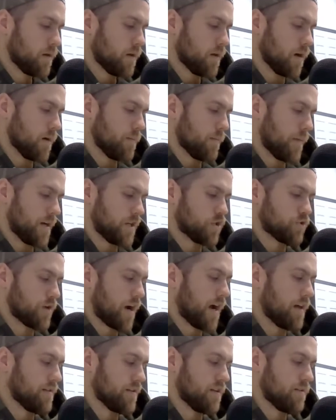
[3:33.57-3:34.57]
My
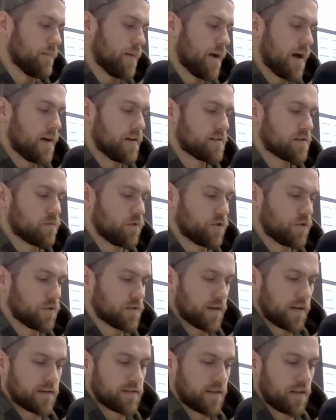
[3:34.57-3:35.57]
dry lean mass, which
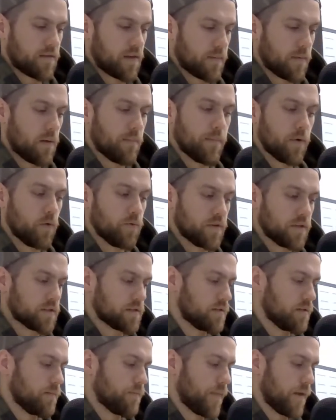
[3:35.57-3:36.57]
is like thinking about bone
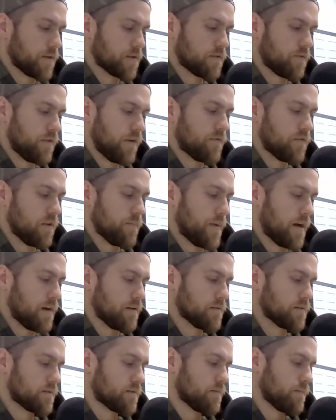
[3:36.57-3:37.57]
density, that was 50
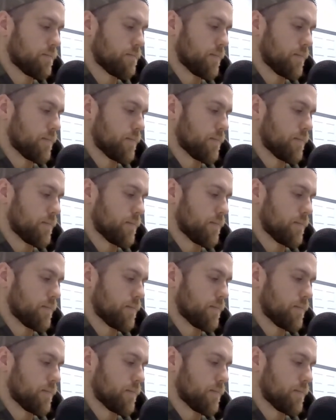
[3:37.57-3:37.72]
pounds.